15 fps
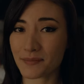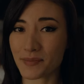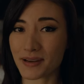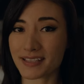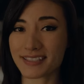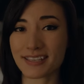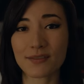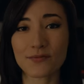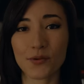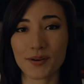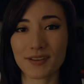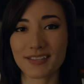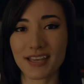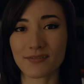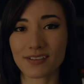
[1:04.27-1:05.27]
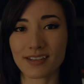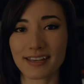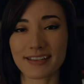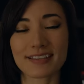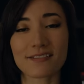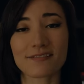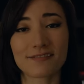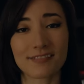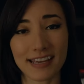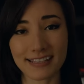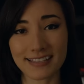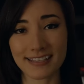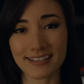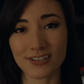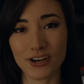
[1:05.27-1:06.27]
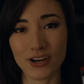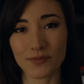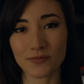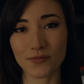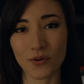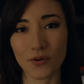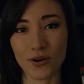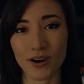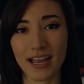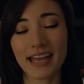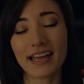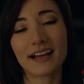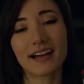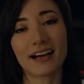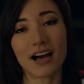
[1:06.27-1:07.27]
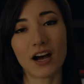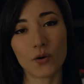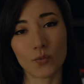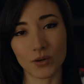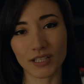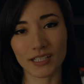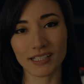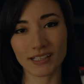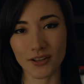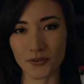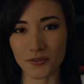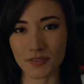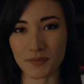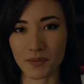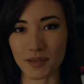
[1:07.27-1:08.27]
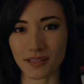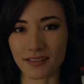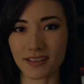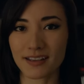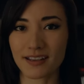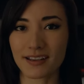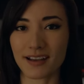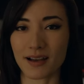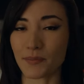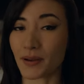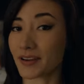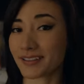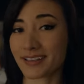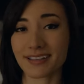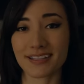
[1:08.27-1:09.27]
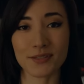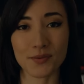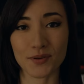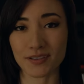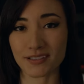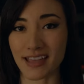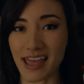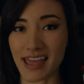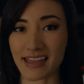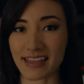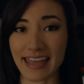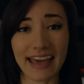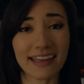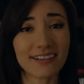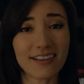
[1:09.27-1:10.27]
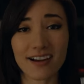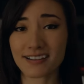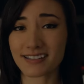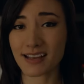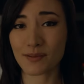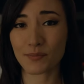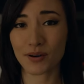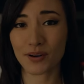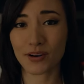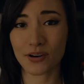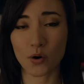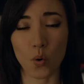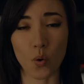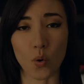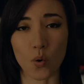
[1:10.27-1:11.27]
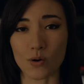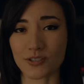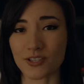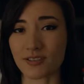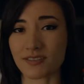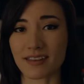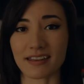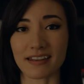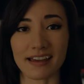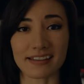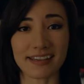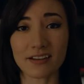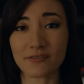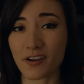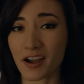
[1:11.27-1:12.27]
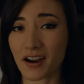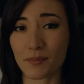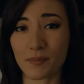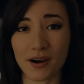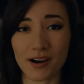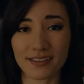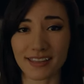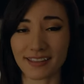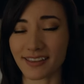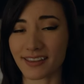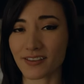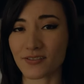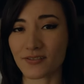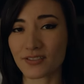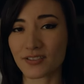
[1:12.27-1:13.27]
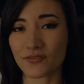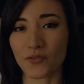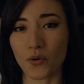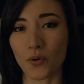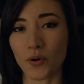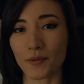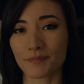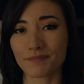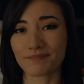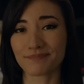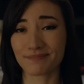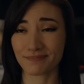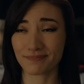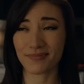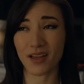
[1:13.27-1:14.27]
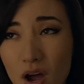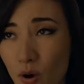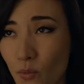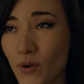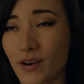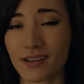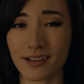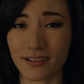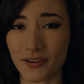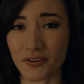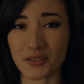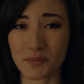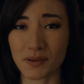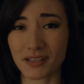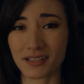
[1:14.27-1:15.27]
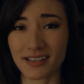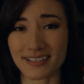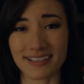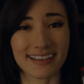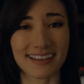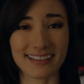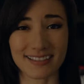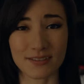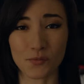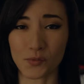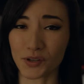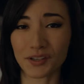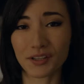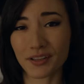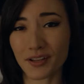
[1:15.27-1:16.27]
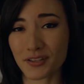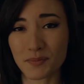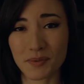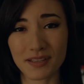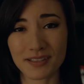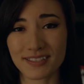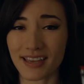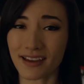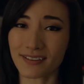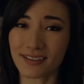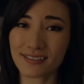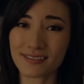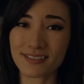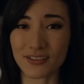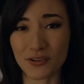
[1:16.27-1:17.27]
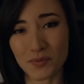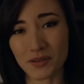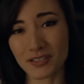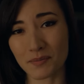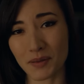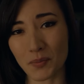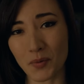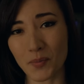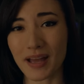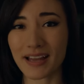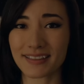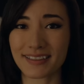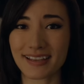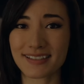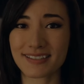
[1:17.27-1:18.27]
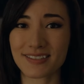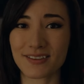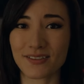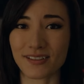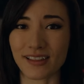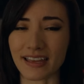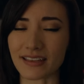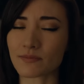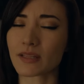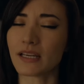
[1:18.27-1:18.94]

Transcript: but a C forty-seven is a fancy term for a wooden clothespin. Apparently this was a catalog number or just an identifier mark that they used for a wooden clothespin, because I guess wooden clothespins sounded stupid to people back then, so they're like,